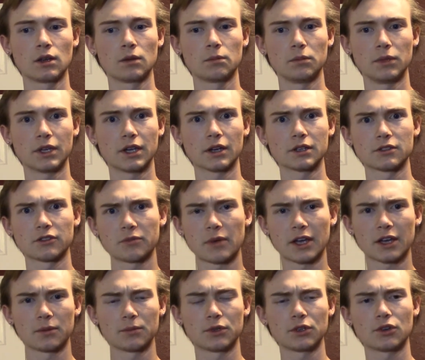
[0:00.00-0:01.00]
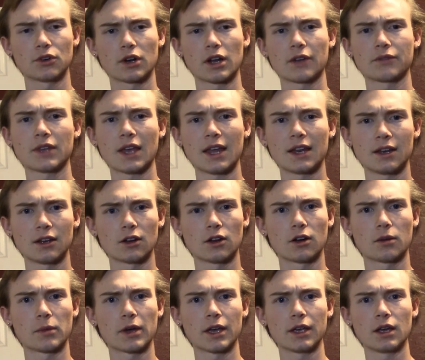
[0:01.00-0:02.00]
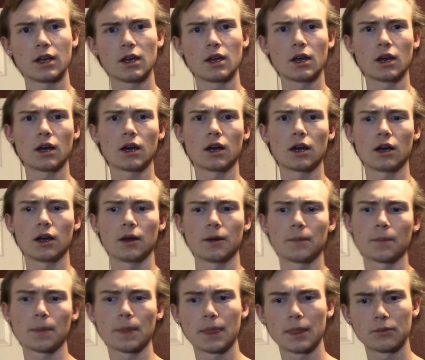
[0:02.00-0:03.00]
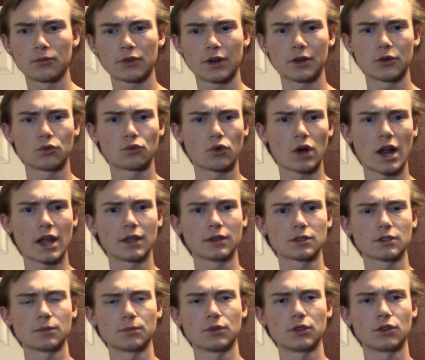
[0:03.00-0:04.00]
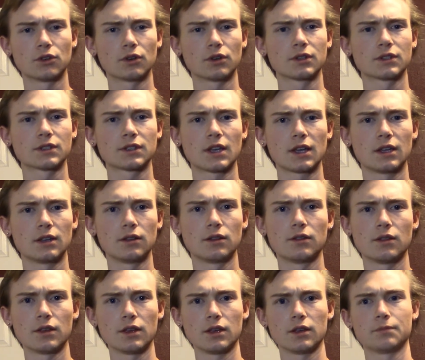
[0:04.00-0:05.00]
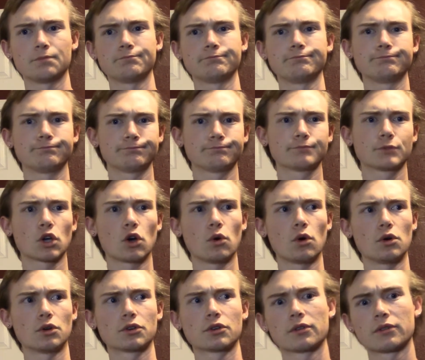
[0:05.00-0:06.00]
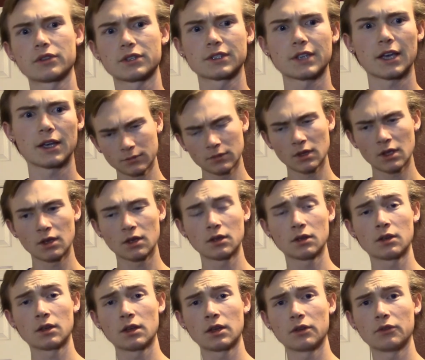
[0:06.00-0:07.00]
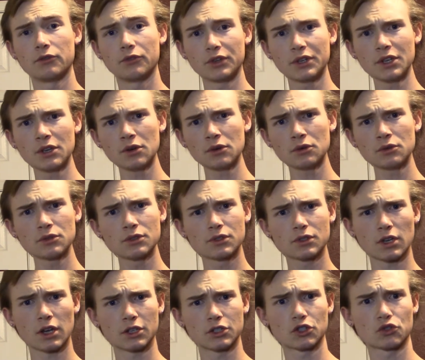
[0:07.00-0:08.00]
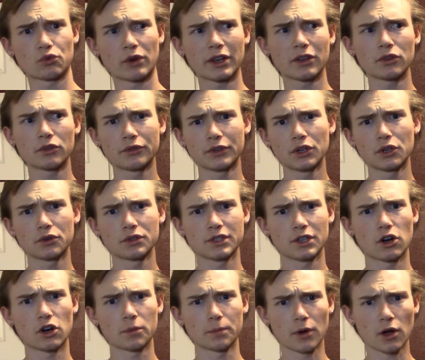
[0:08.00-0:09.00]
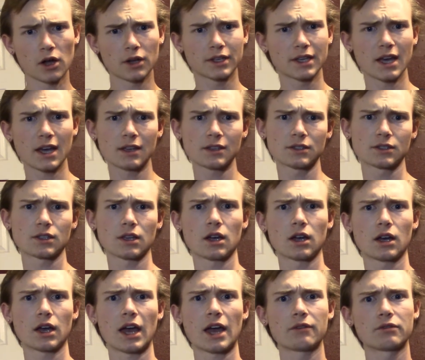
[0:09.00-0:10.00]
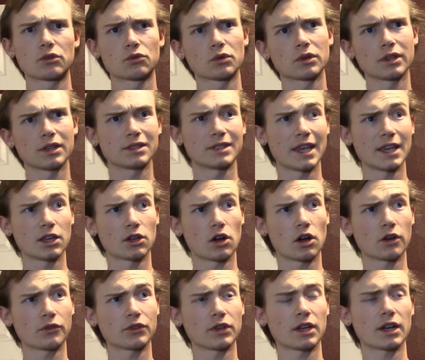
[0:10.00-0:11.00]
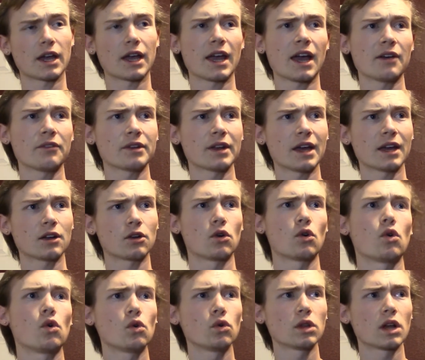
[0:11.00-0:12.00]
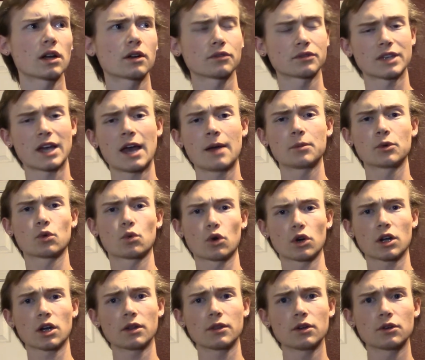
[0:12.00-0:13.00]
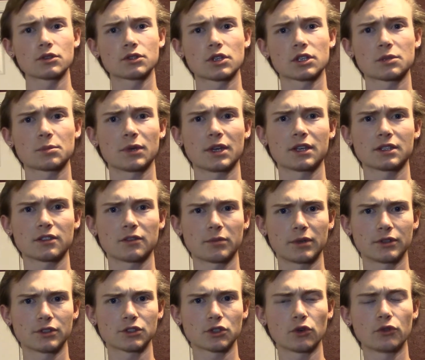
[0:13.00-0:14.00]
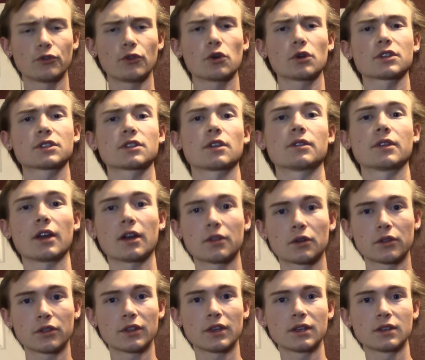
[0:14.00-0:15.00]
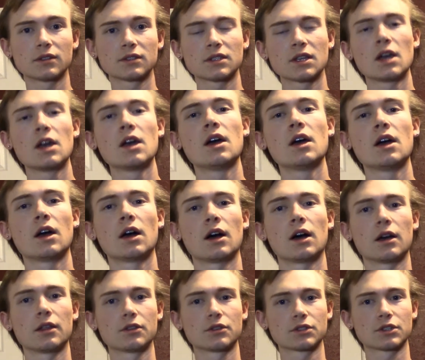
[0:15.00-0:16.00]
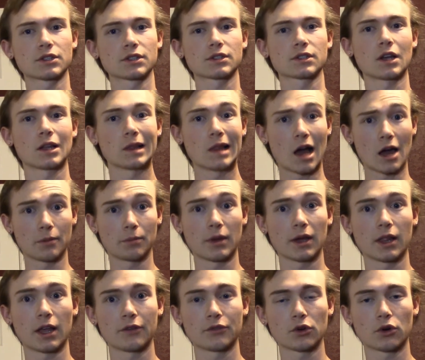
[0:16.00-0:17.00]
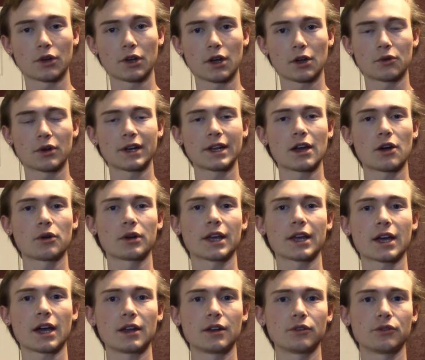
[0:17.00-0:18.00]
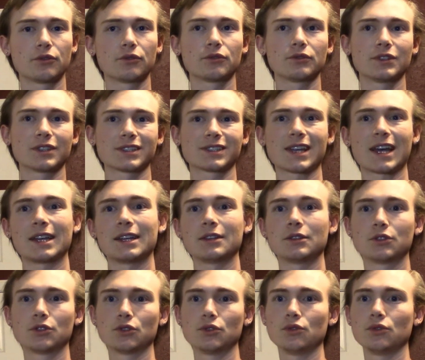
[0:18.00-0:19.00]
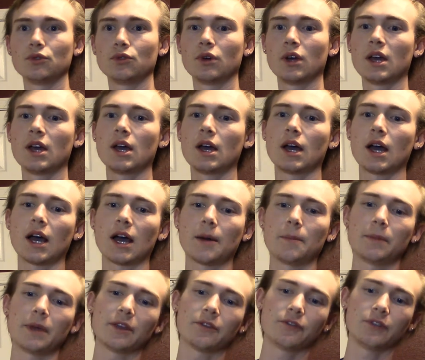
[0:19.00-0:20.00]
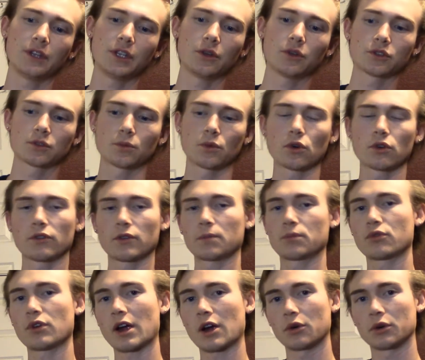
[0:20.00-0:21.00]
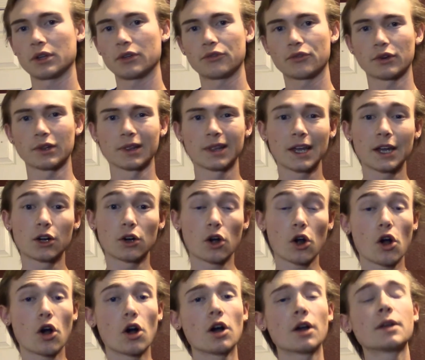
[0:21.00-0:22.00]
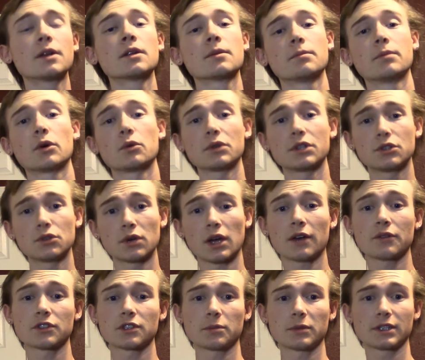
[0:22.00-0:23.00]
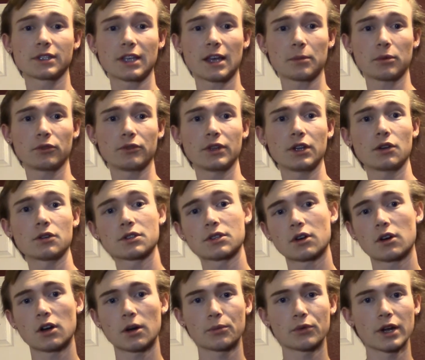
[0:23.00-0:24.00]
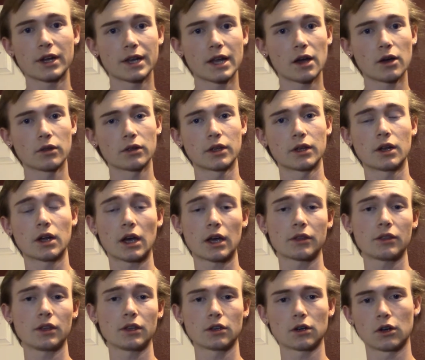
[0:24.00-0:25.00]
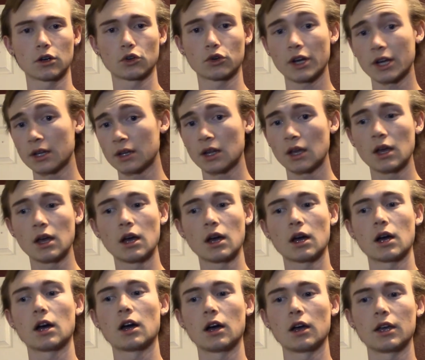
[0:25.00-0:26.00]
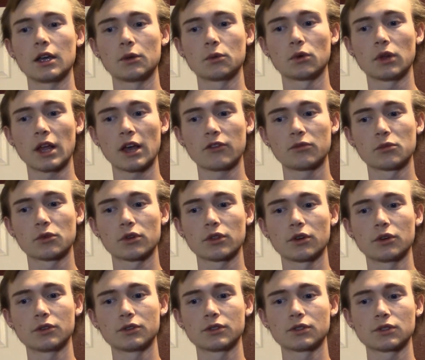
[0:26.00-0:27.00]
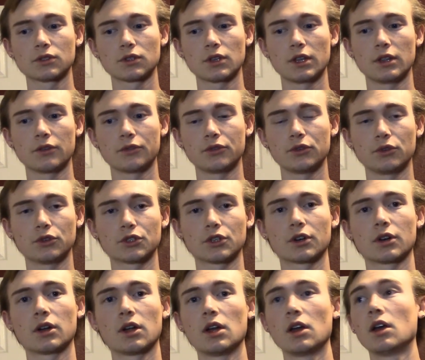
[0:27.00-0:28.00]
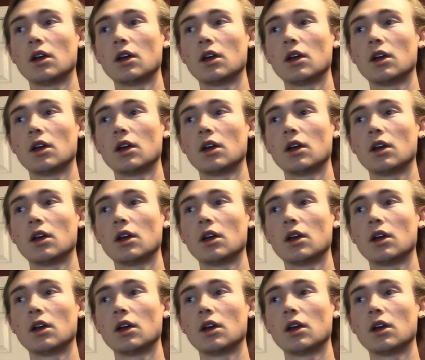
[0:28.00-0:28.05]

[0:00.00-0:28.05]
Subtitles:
of my computer. I have to edit it on my friend Ryan's computer instead, the co-owner of the site. Videos, just regular videos that aren't podcasts, haven't really taken off yet. I haven't had a whole lot of time to work on those just because I've been so focused on the other things. There's just a lot in my life going on right now, and I kind of decided to make videos more of a priority for later on. But we do have some example videos that are up right now that I think are great, and we'll have more of those in the future.